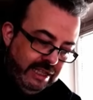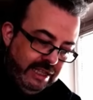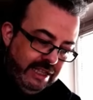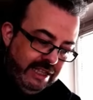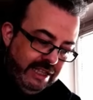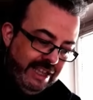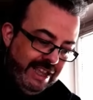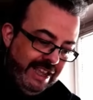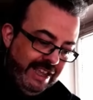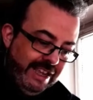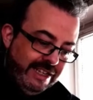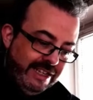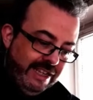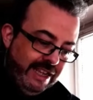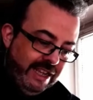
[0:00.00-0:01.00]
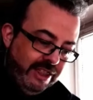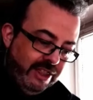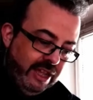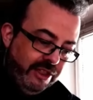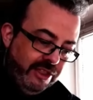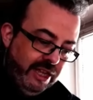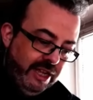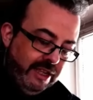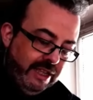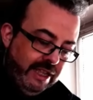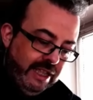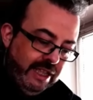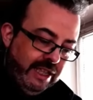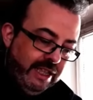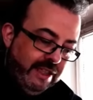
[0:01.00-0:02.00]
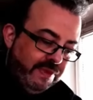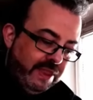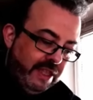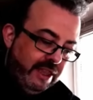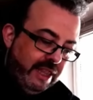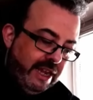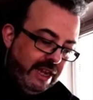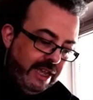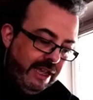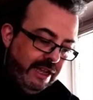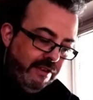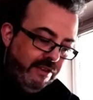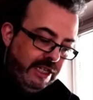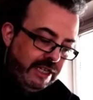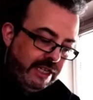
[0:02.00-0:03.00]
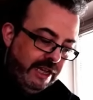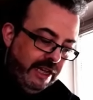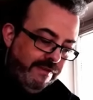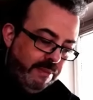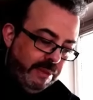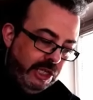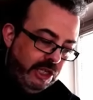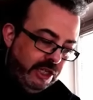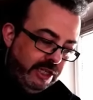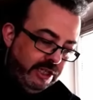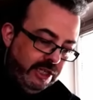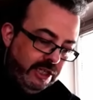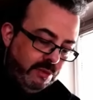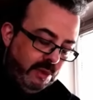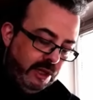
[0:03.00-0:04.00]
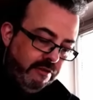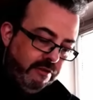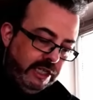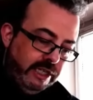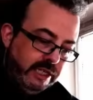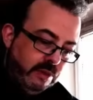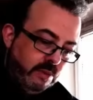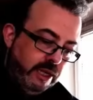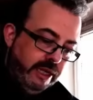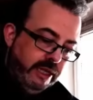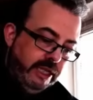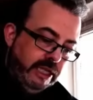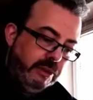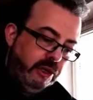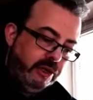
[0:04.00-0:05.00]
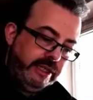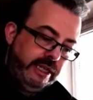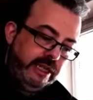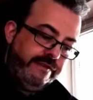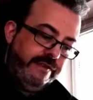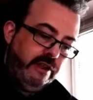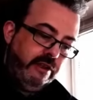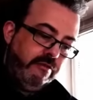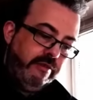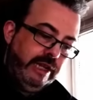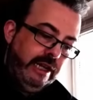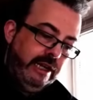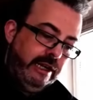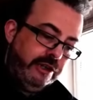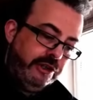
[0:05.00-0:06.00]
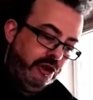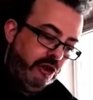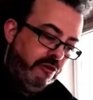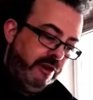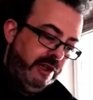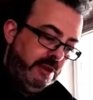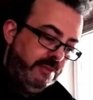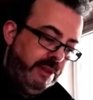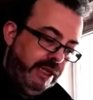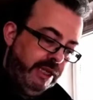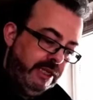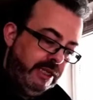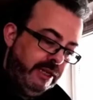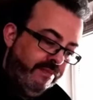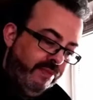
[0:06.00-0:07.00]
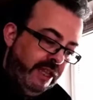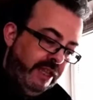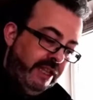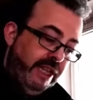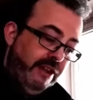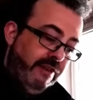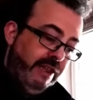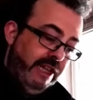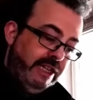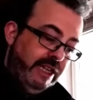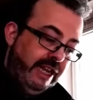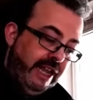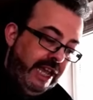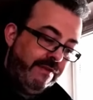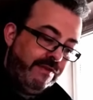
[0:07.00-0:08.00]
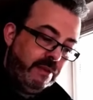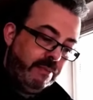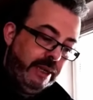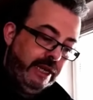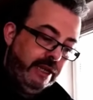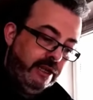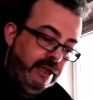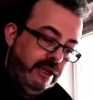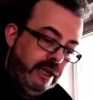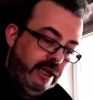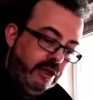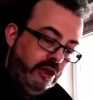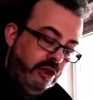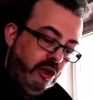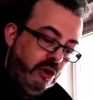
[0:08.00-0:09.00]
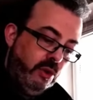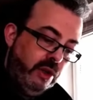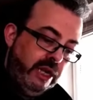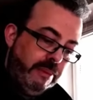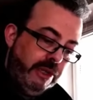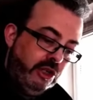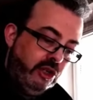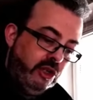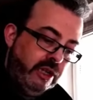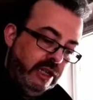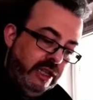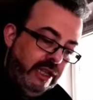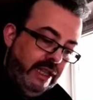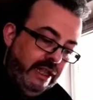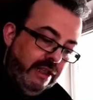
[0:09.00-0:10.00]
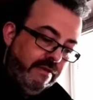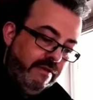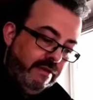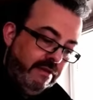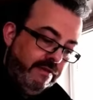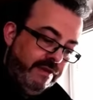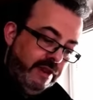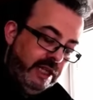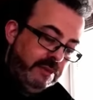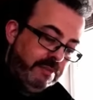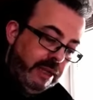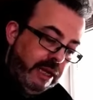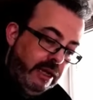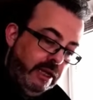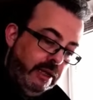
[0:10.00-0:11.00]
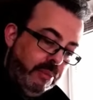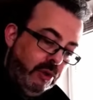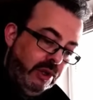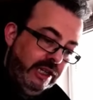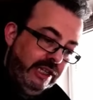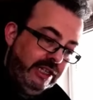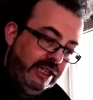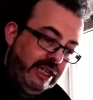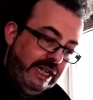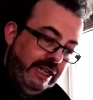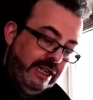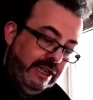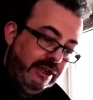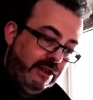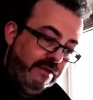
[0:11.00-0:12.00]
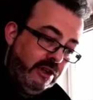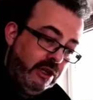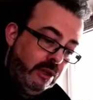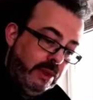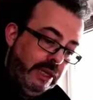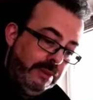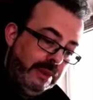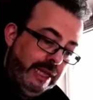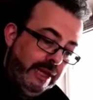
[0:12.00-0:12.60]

Yeah, you see, I think this kind of image is just one of the reasons why these box sets feel really luxurious, because they really didn't have to make a new image for this part of the booklet, did they? They could have got away without